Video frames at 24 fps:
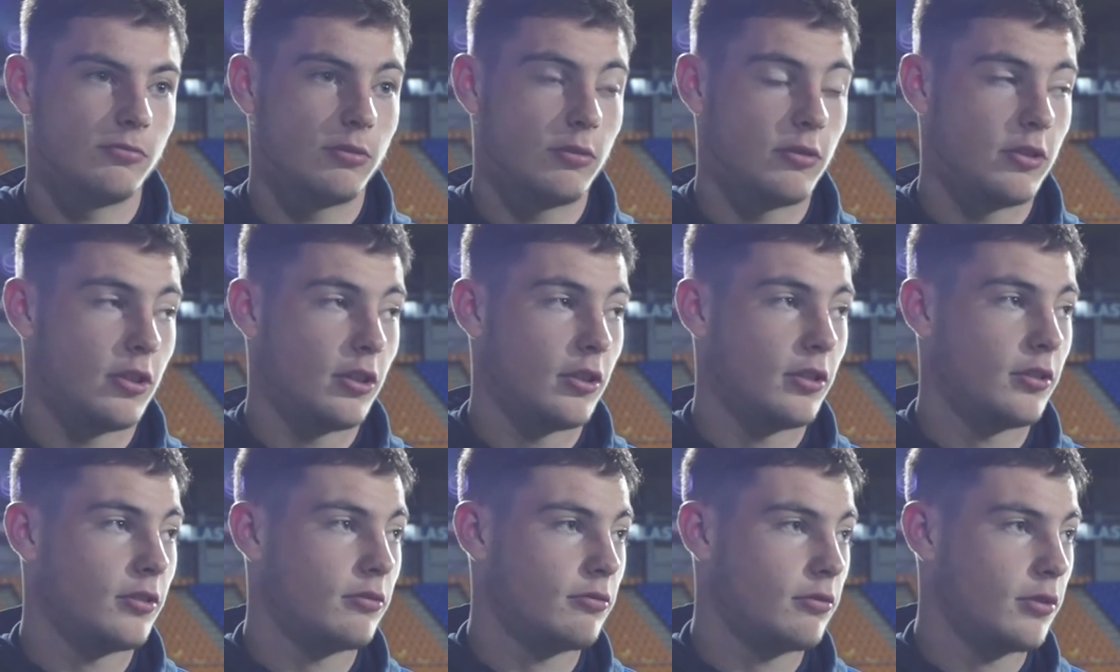Thought
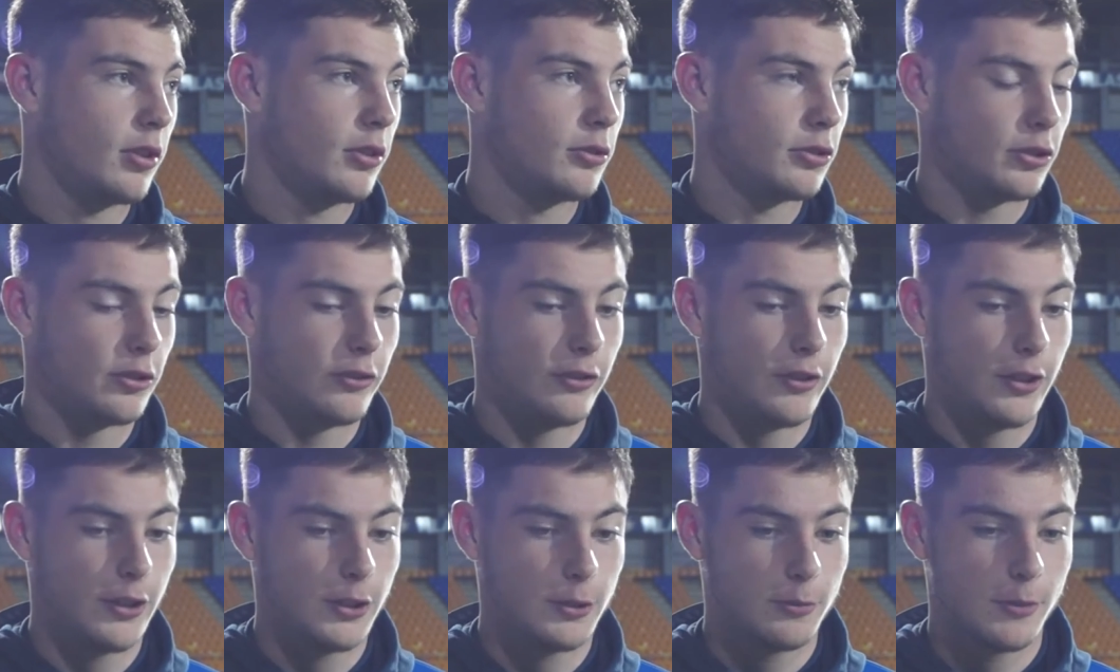it was a good
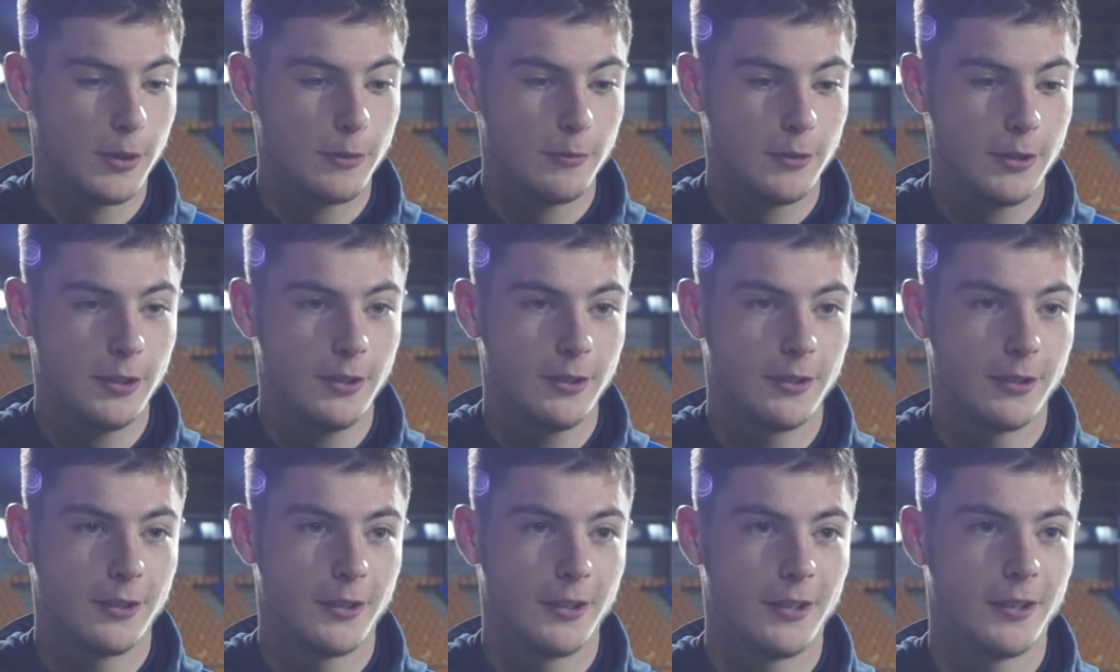finish by me.
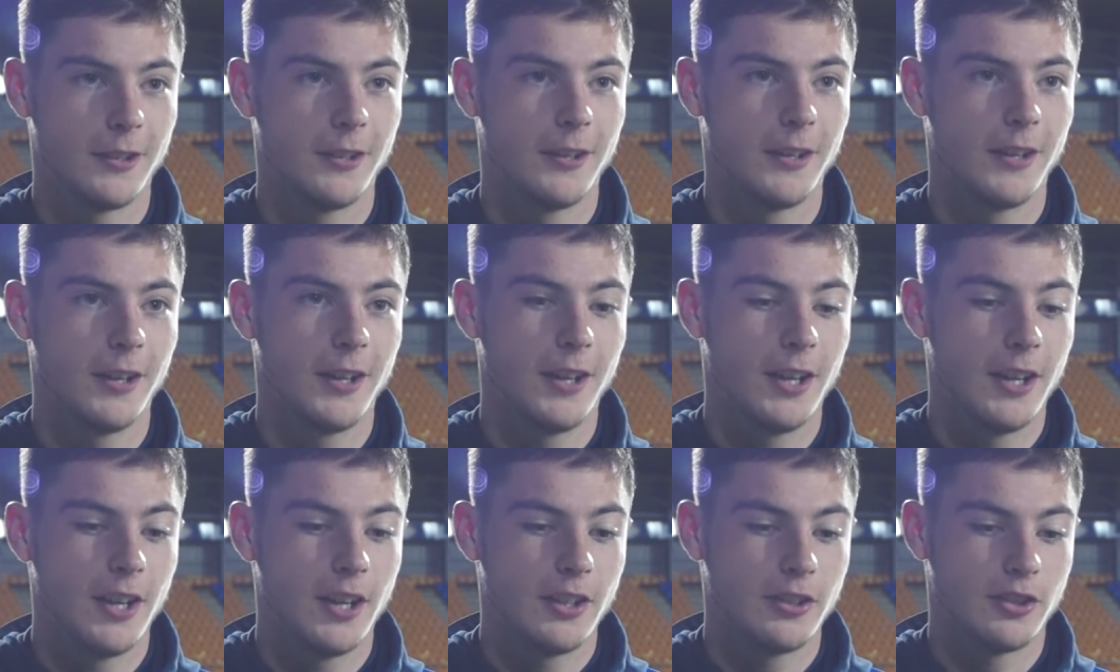
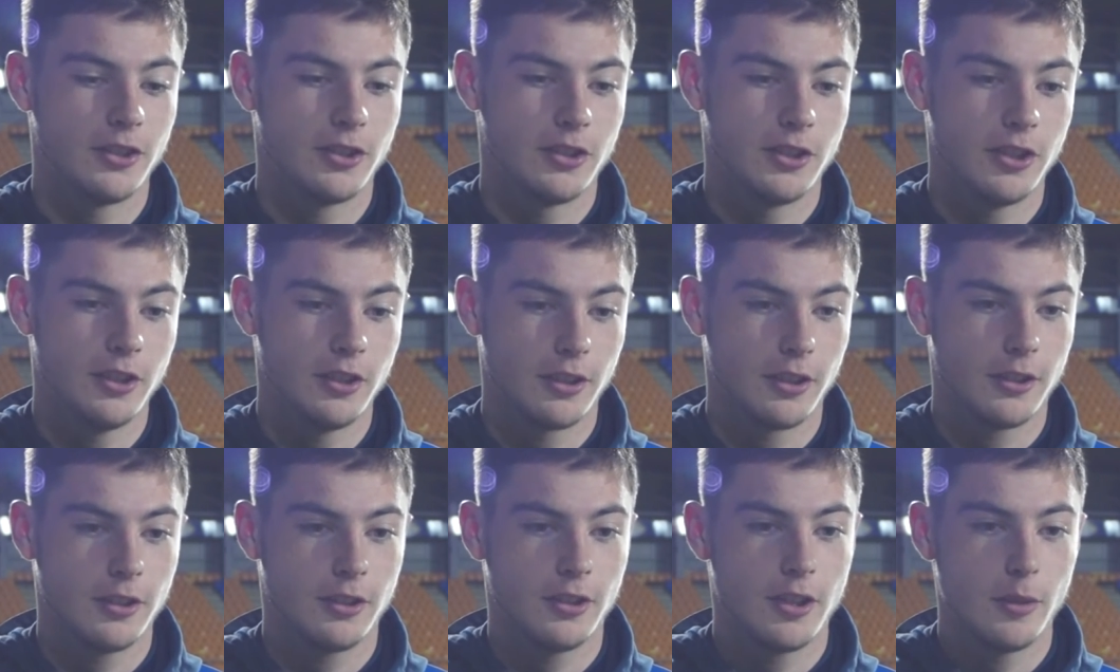Just seen the
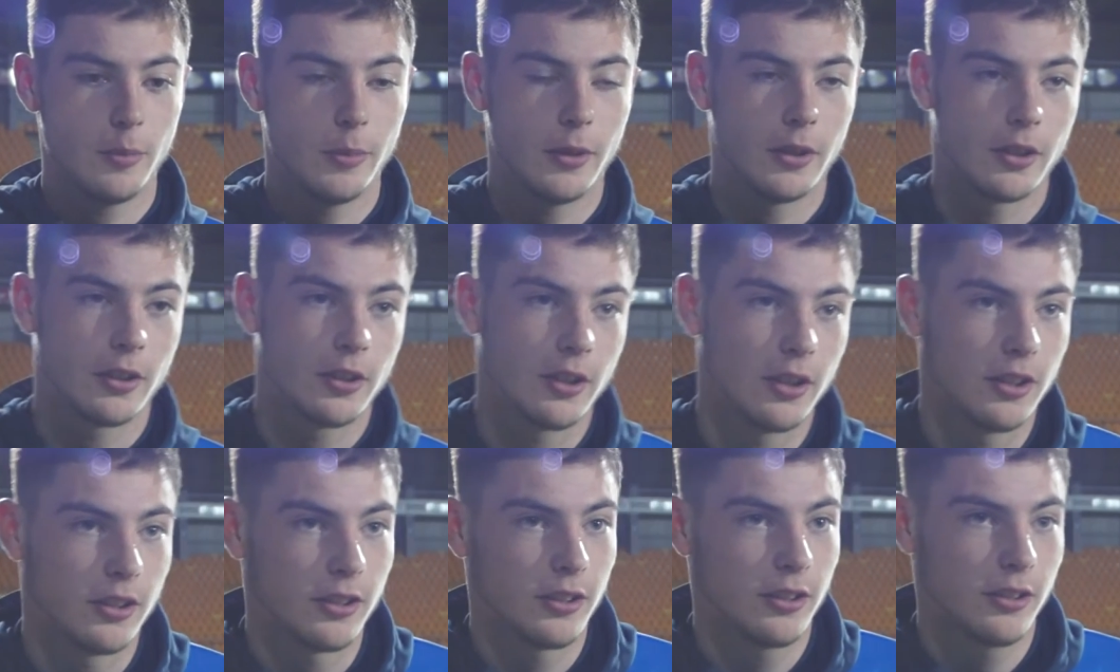keeper
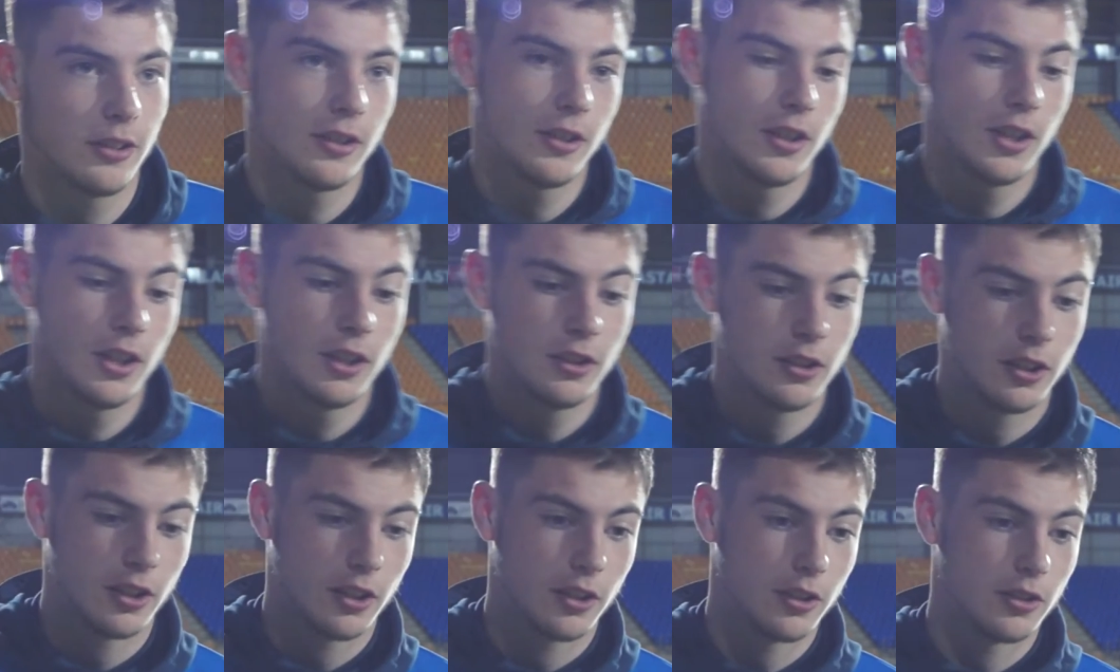kind of
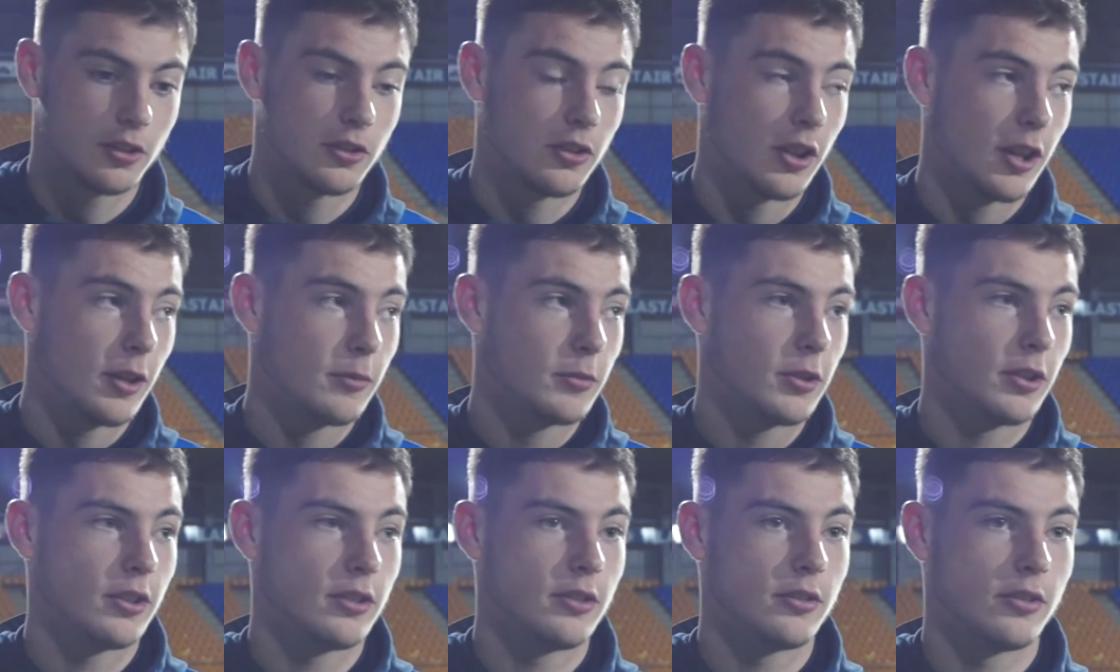take a step
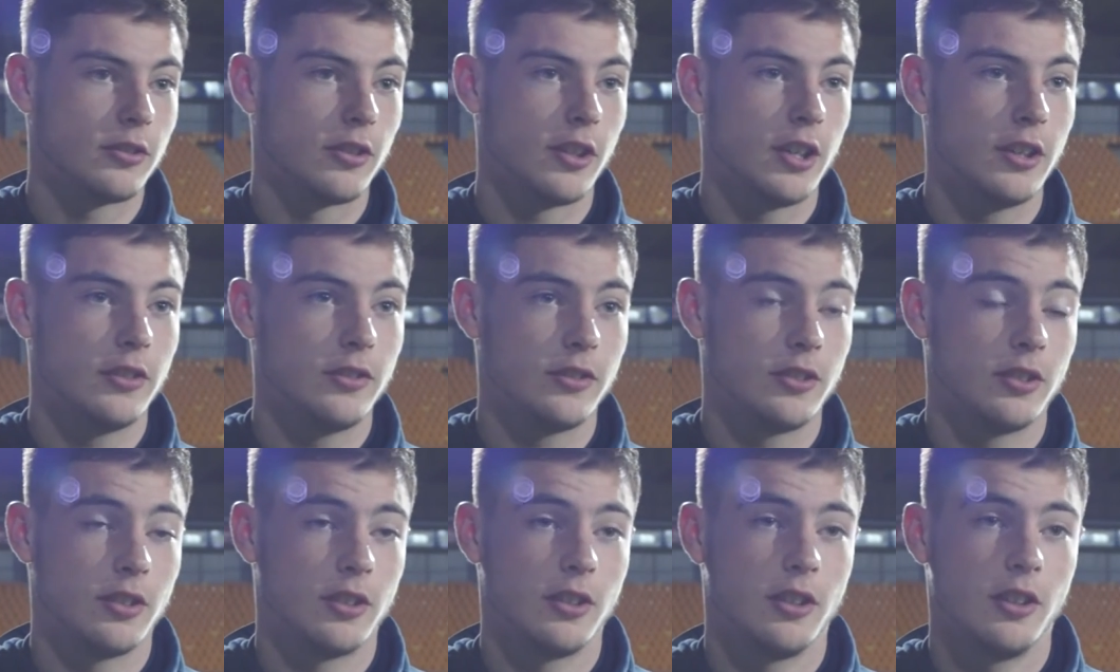to his left
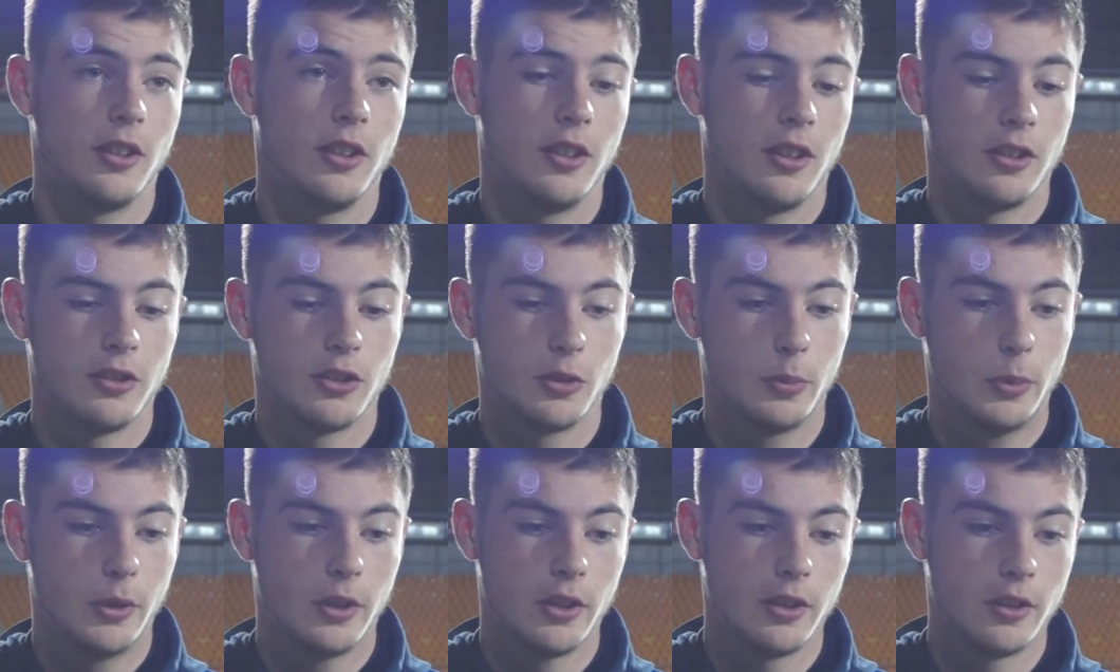and just
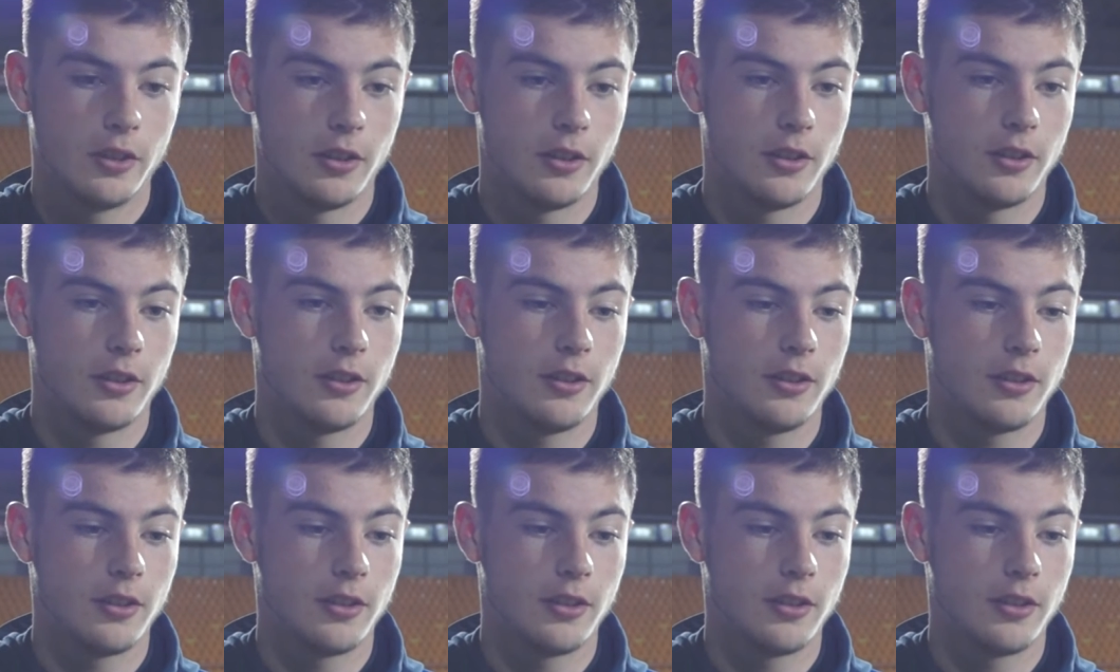put in the